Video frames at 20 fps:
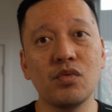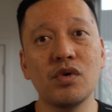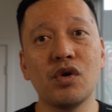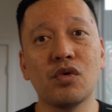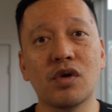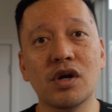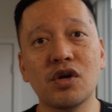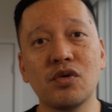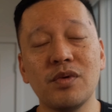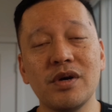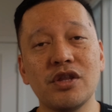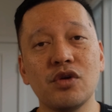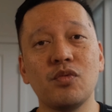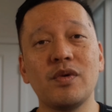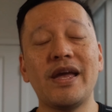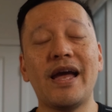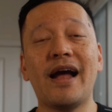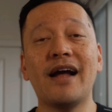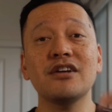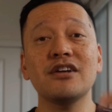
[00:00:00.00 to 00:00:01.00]
that we work with,
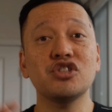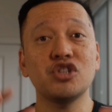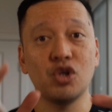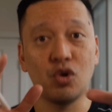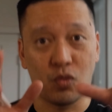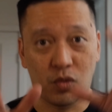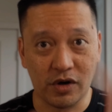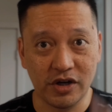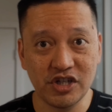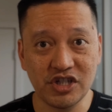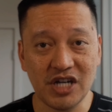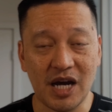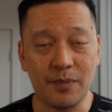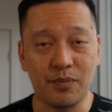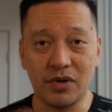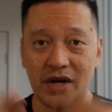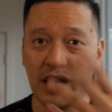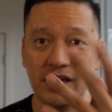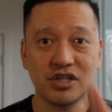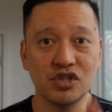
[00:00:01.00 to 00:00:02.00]
we actually
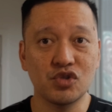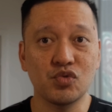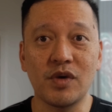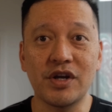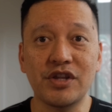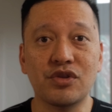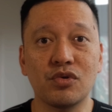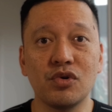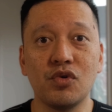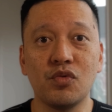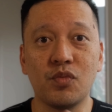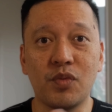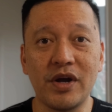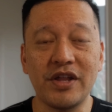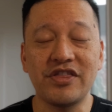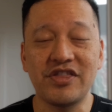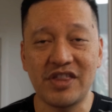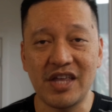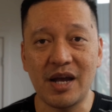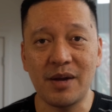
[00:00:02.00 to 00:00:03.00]
workshop what I just went through
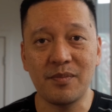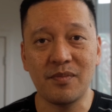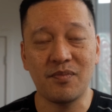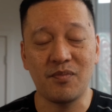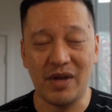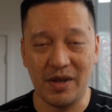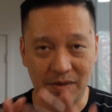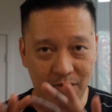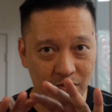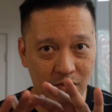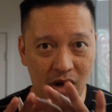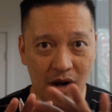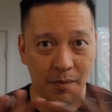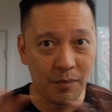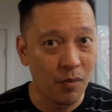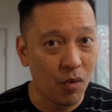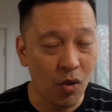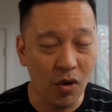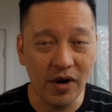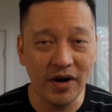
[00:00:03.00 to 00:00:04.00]
with them in a
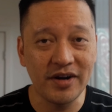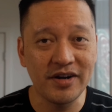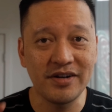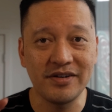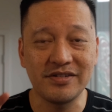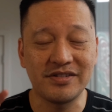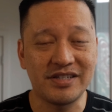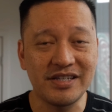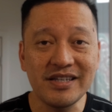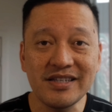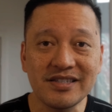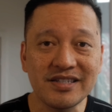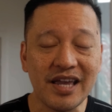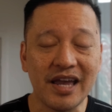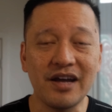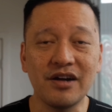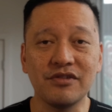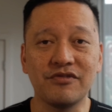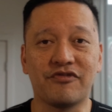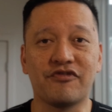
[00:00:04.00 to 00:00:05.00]
more
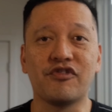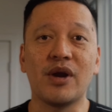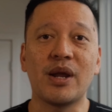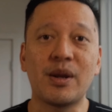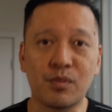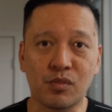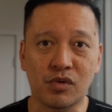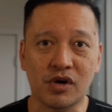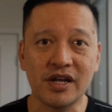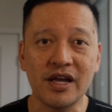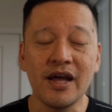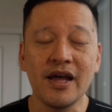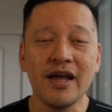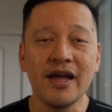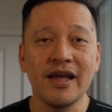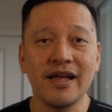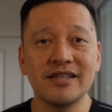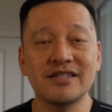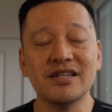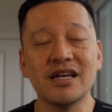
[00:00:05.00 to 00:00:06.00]
detailed framework
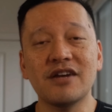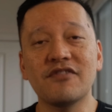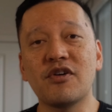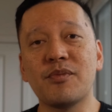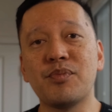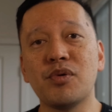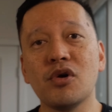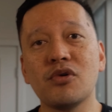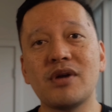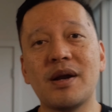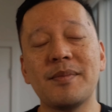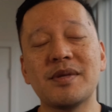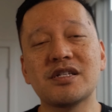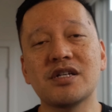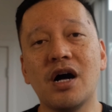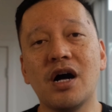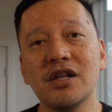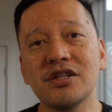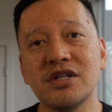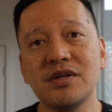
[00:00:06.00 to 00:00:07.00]
inside of our program. It's
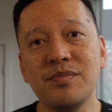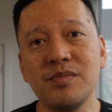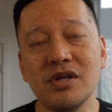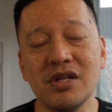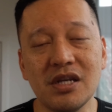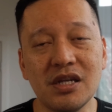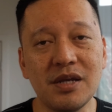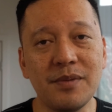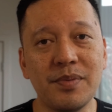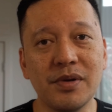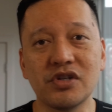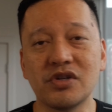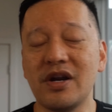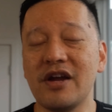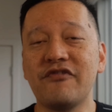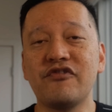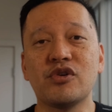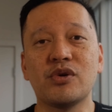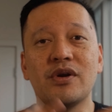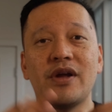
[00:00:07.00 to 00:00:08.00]
called Community Builder.
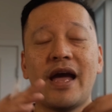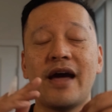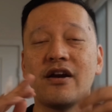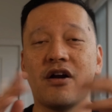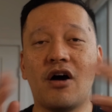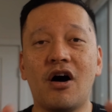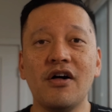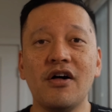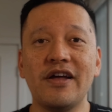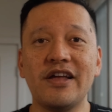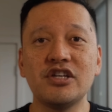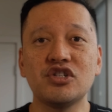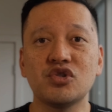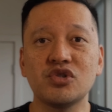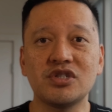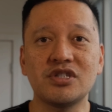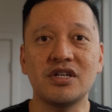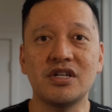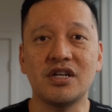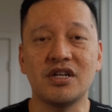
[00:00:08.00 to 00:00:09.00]
If you're at all
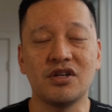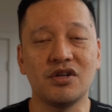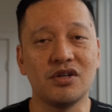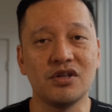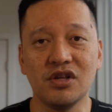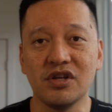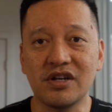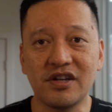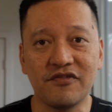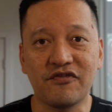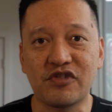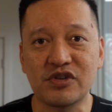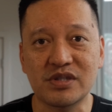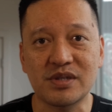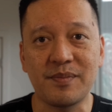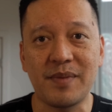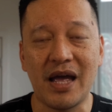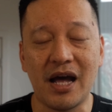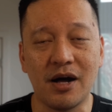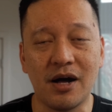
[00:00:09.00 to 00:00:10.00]
interested in looking for
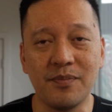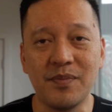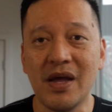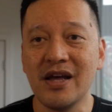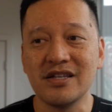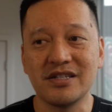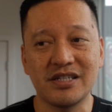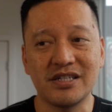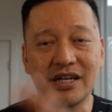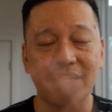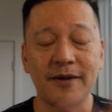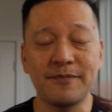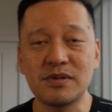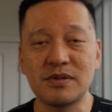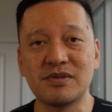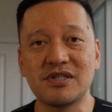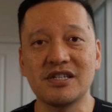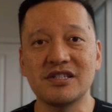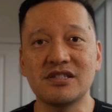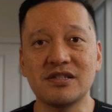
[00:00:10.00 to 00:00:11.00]
some help, setting up
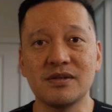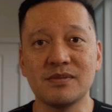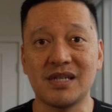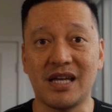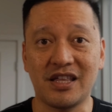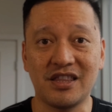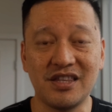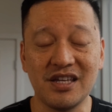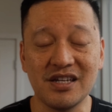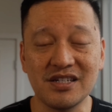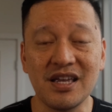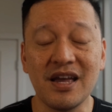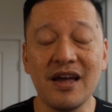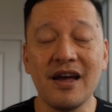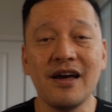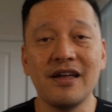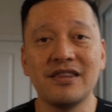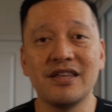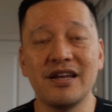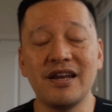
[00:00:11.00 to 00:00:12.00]
some systems like this,
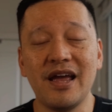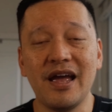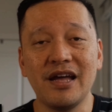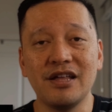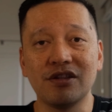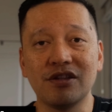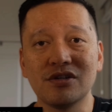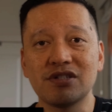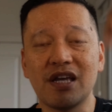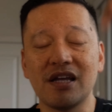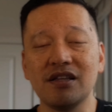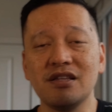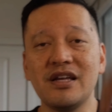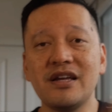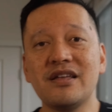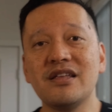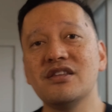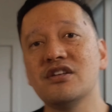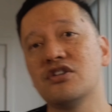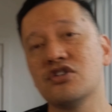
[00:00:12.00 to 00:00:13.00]
then hey, there's a
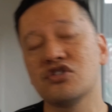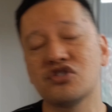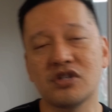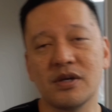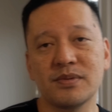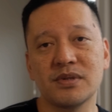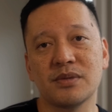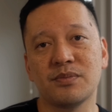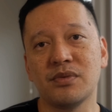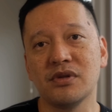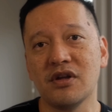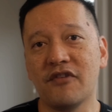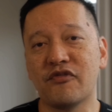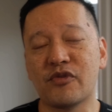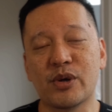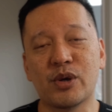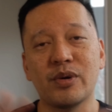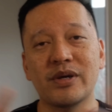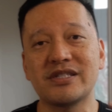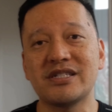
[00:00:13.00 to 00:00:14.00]
link in the description below
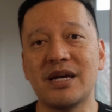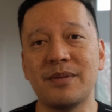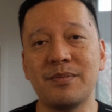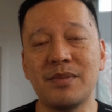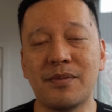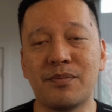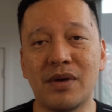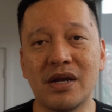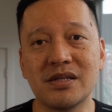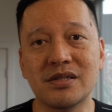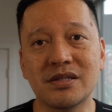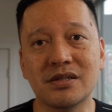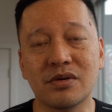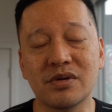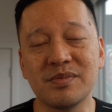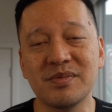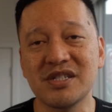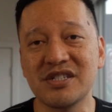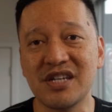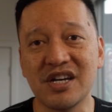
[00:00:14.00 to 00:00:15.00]
for a quick 10 minute
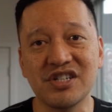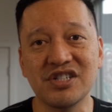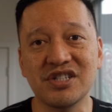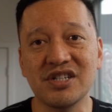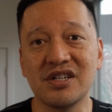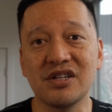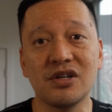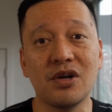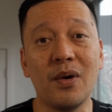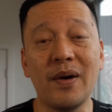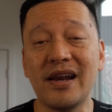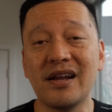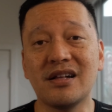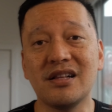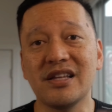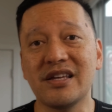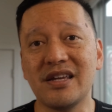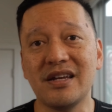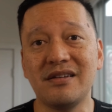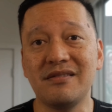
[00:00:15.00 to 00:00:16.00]
brainstorm session. Go ahead and
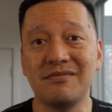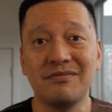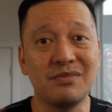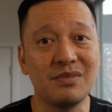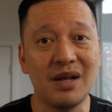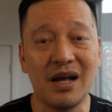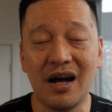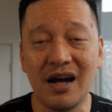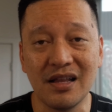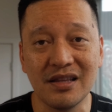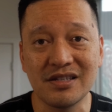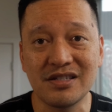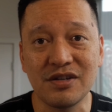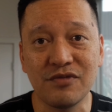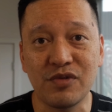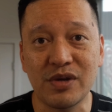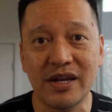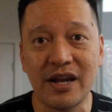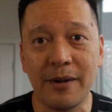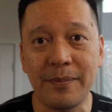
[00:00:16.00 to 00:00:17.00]
click it and uh, let's see
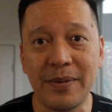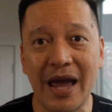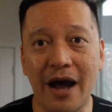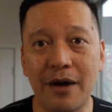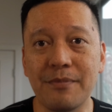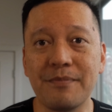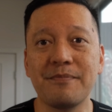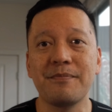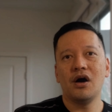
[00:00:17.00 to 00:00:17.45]
if we can help you out.